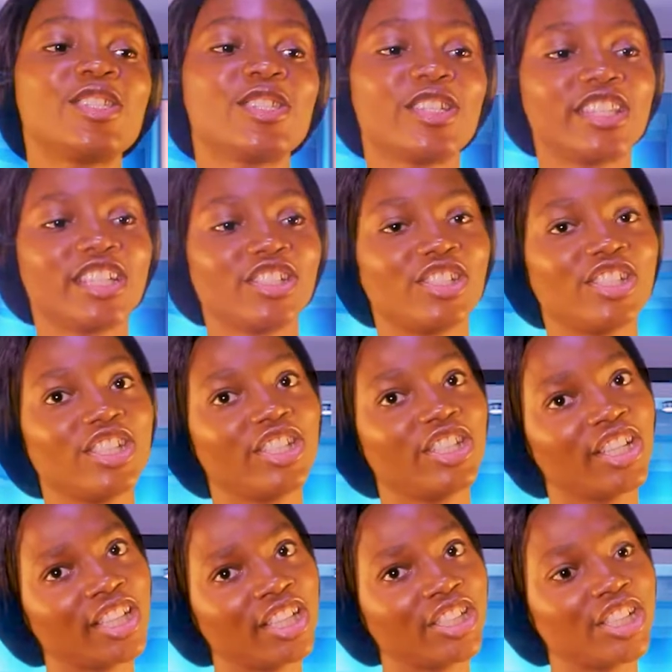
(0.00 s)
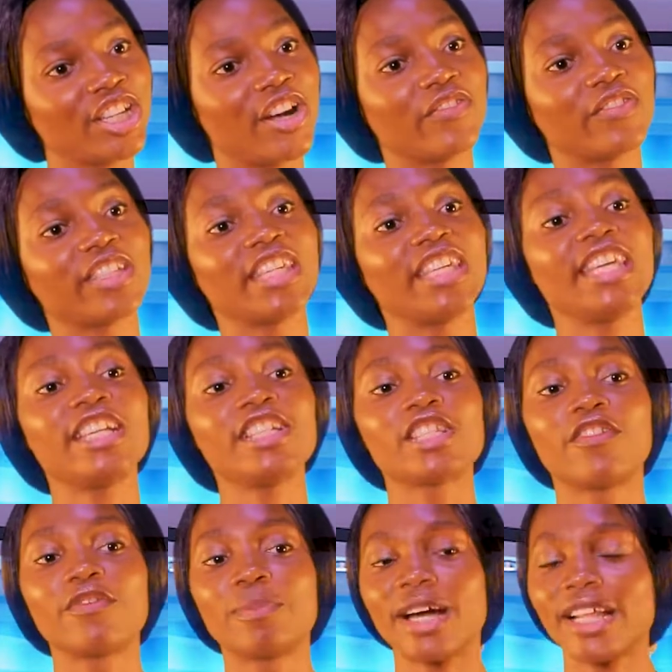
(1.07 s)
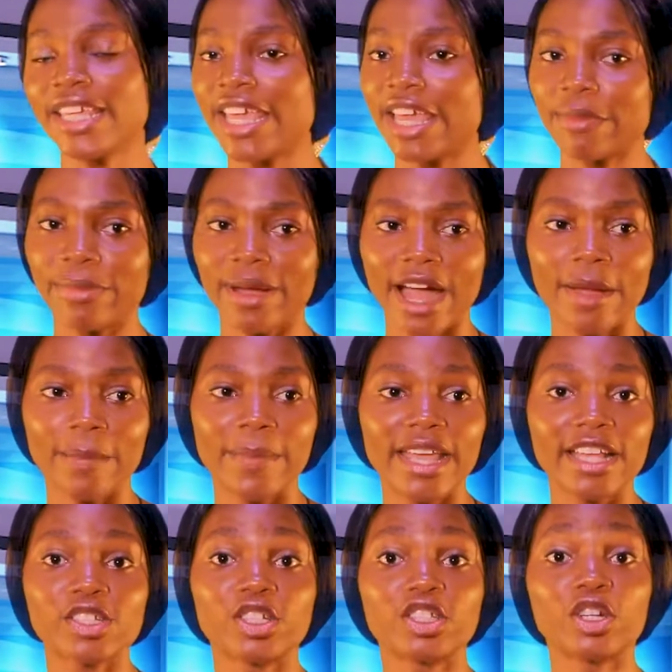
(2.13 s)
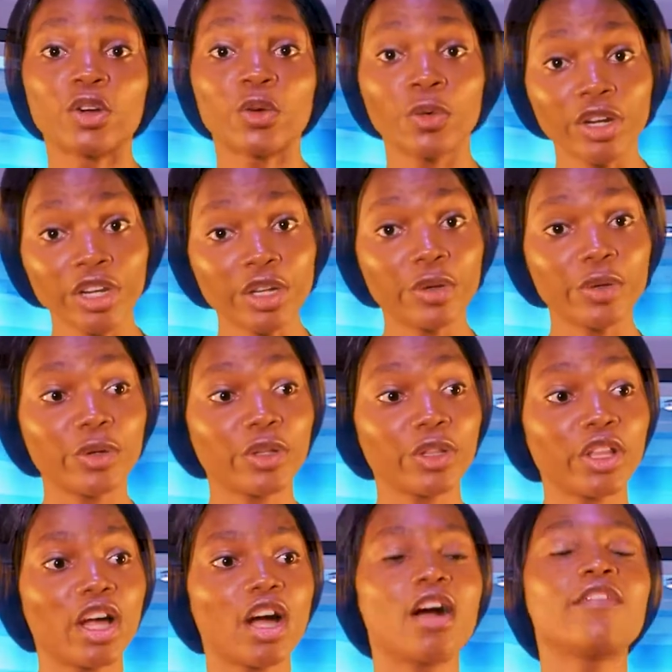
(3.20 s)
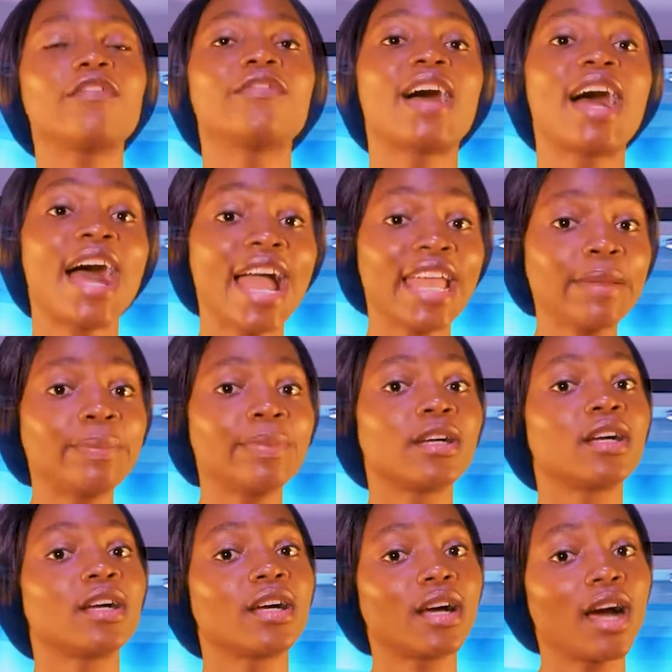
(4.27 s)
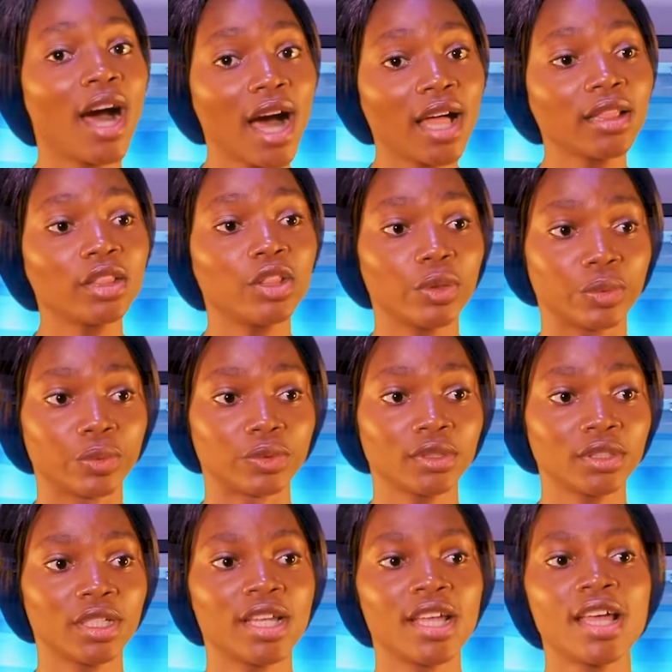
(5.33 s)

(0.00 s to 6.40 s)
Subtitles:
to the genealogy of the kings of Mali Empire based on the chronicle of Ibn,